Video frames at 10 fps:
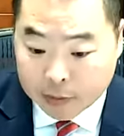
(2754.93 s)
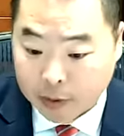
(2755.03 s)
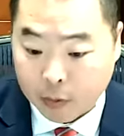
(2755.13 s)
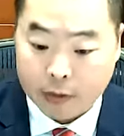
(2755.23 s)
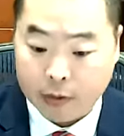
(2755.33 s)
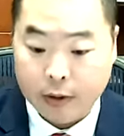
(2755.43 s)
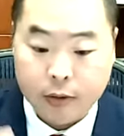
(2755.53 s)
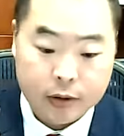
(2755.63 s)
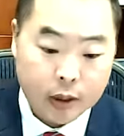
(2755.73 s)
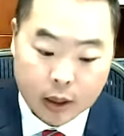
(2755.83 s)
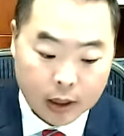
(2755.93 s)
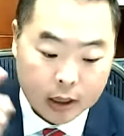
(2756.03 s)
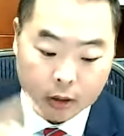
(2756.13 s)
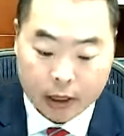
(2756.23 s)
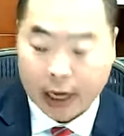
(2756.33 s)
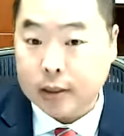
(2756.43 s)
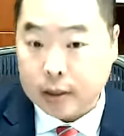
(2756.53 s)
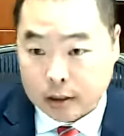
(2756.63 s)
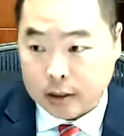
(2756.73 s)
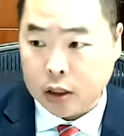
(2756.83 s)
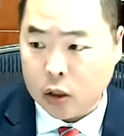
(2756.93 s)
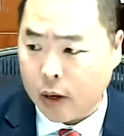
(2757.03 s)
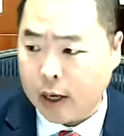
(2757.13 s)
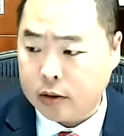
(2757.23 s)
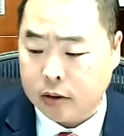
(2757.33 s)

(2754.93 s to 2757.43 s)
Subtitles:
but whether he was, licensed in the U.S.